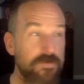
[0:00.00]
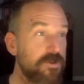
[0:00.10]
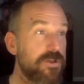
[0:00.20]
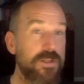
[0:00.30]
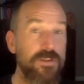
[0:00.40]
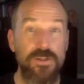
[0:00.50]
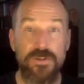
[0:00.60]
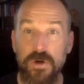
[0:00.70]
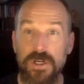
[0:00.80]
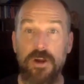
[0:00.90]
you done this
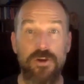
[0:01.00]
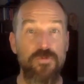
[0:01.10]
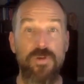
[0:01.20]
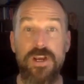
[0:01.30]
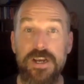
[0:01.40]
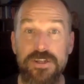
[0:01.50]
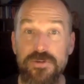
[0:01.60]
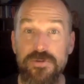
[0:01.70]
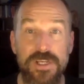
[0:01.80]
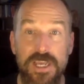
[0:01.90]
work? Are you ready to do
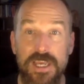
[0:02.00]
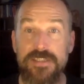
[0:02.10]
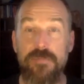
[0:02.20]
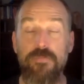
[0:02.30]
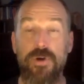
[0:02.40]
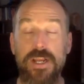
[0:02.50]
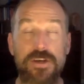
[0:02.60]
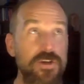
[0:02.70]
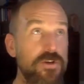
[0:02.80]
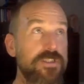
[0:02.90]
it again? Is it brand
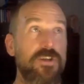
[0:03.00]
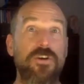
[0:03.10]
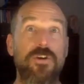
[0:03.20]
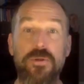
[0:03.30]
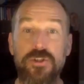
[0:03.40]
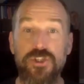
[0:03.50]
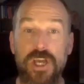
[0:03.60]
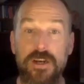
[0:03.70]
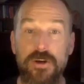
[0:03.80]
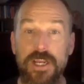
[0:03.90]
new? Is it
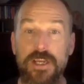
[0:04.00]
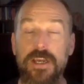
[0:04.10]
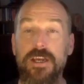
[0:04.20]
earth-shattering?